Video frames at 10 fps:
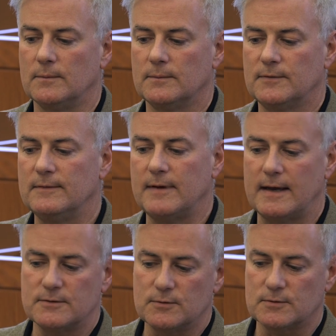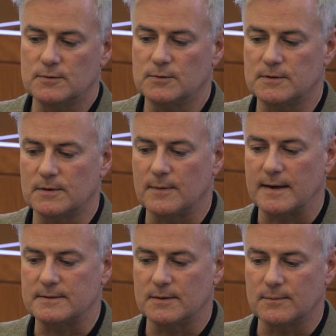Steve Case, of course, calls it the
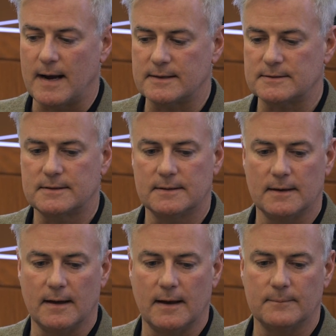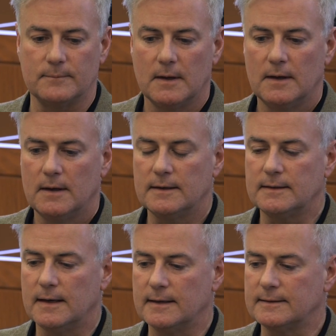rise of the rest.
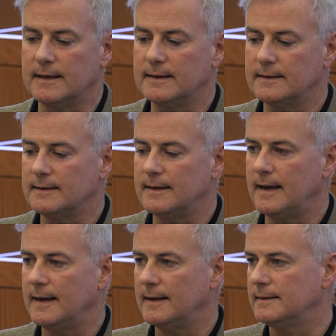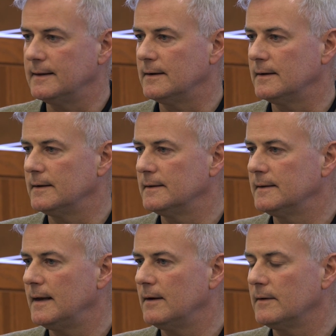At the end of the day,
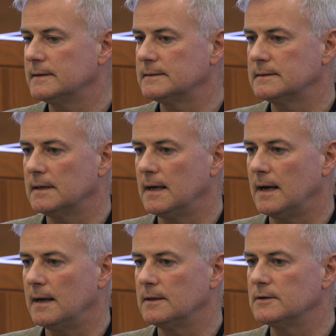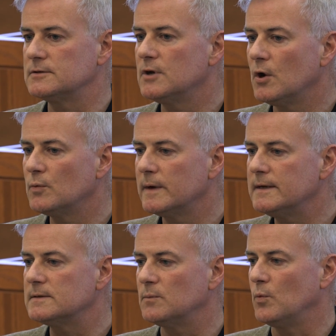there's no
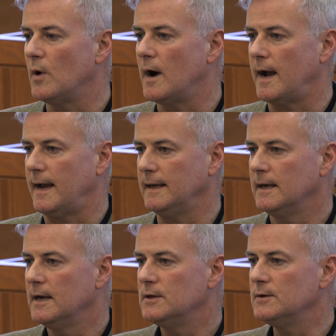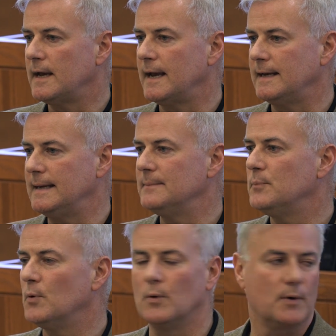reason why you can't
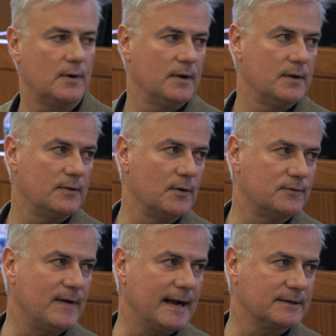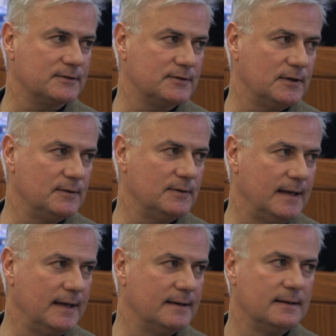import those factors that you need